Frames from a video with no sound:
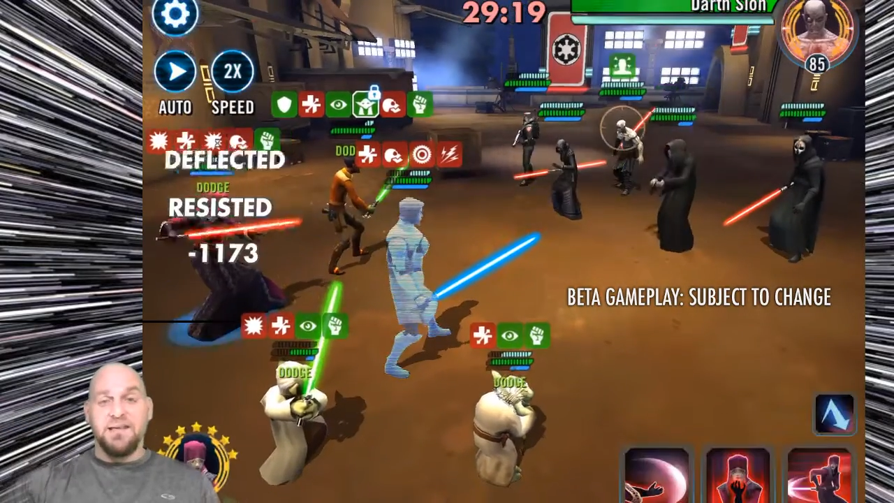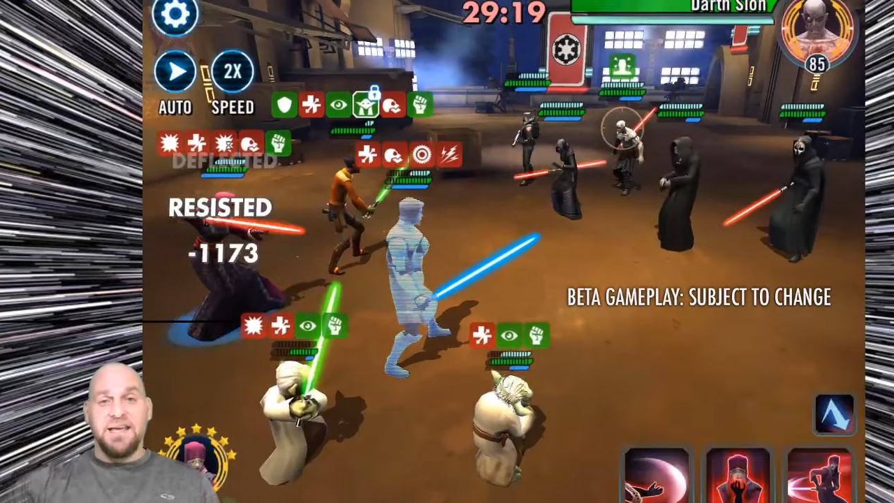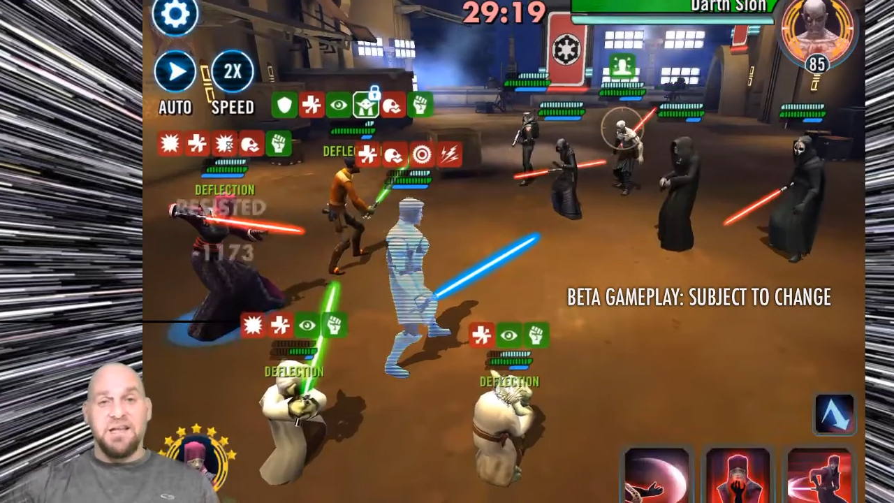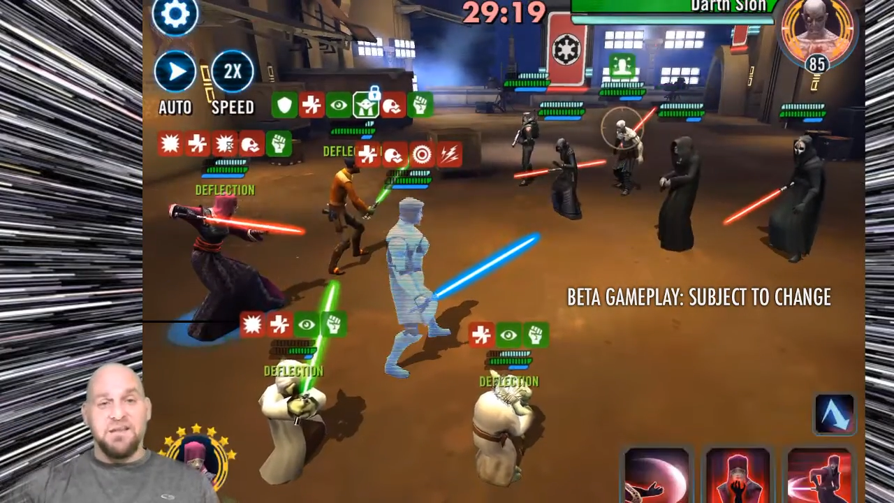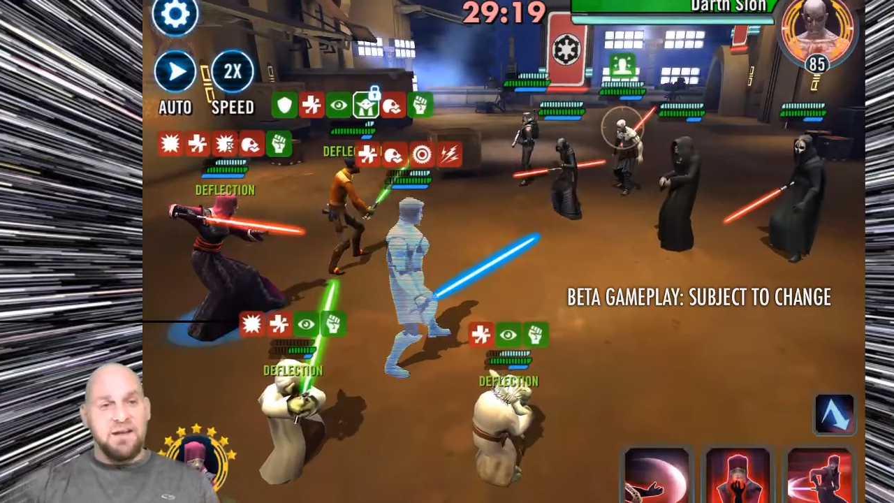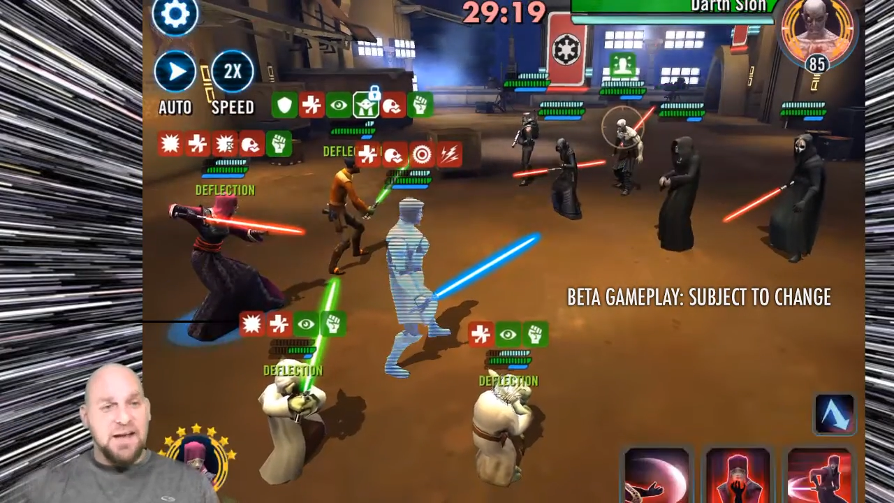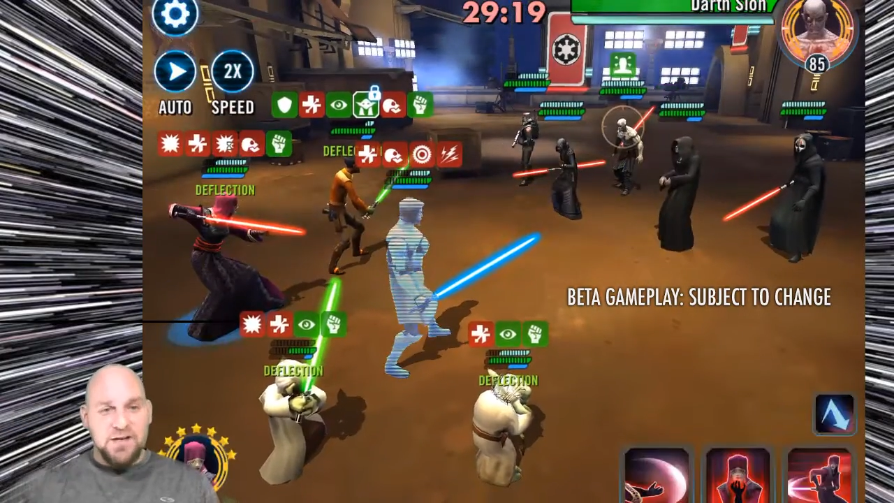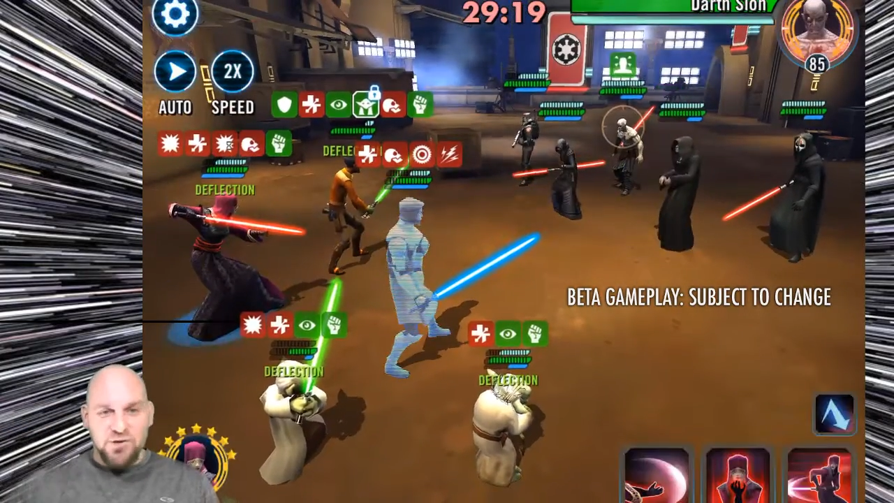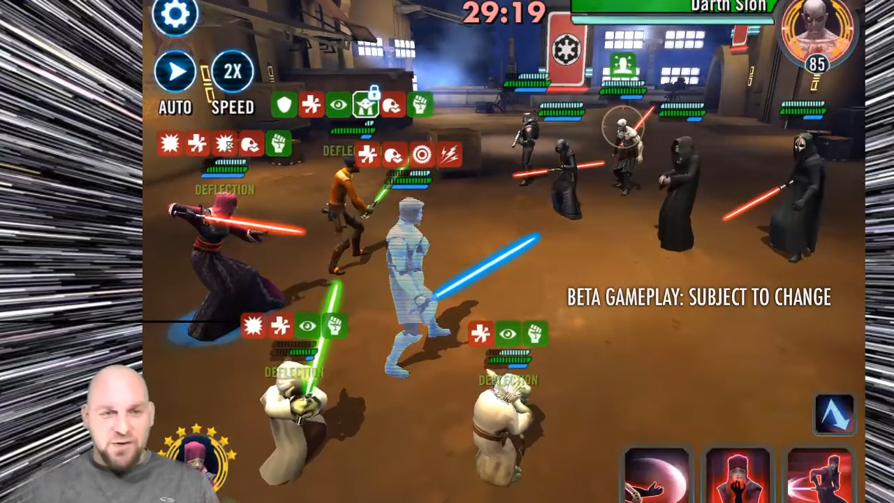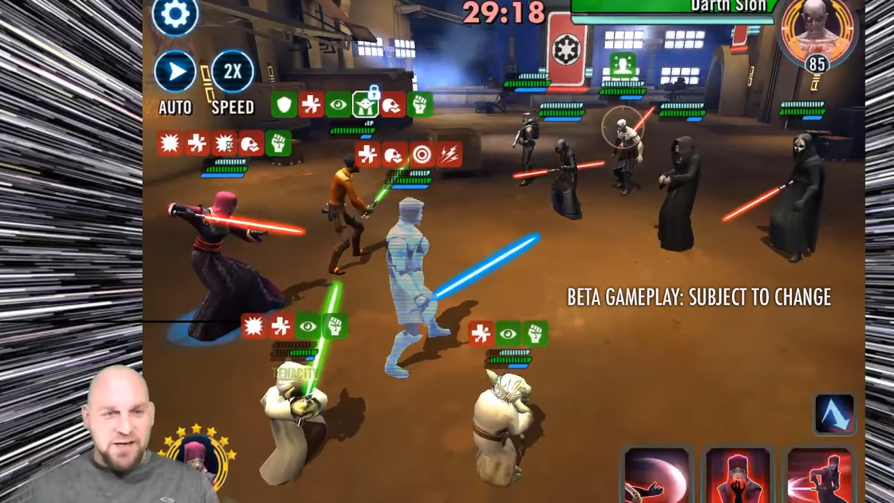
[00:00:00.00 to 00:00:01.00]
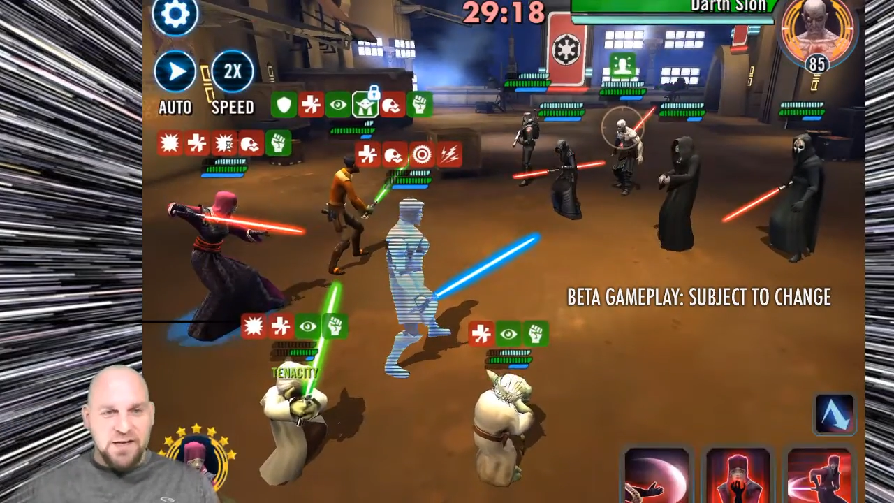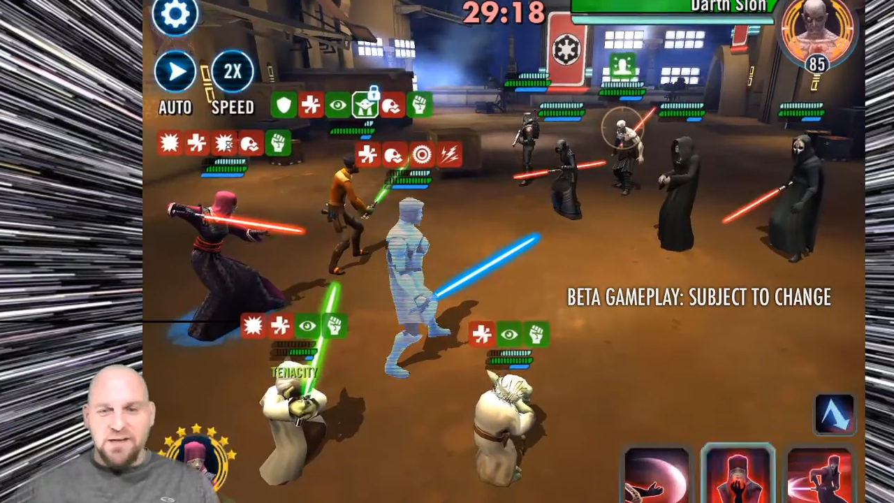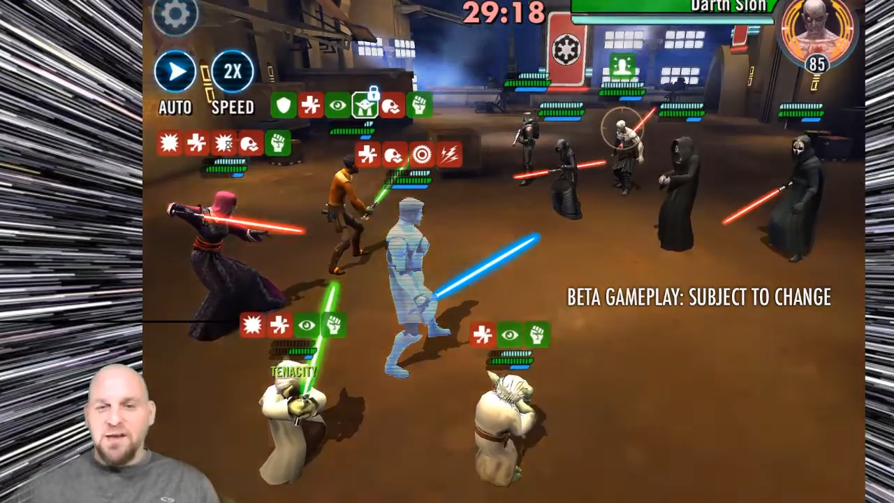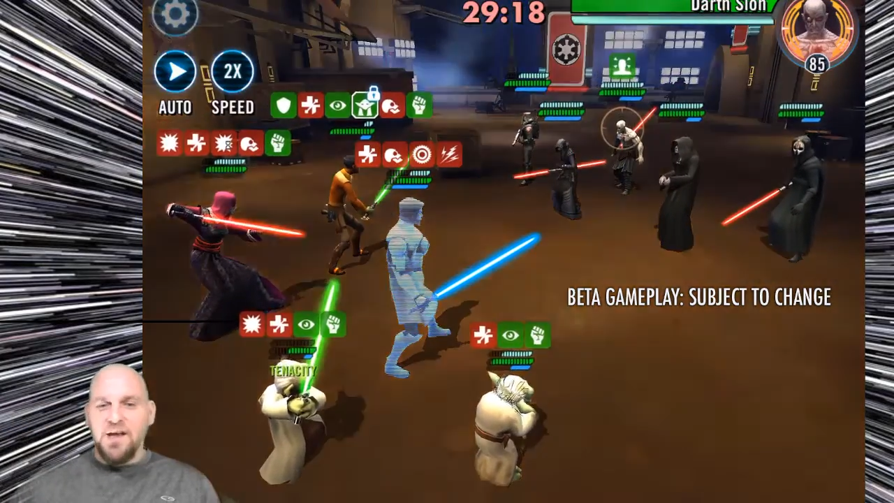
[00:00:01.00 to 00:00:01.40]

kit that I had created,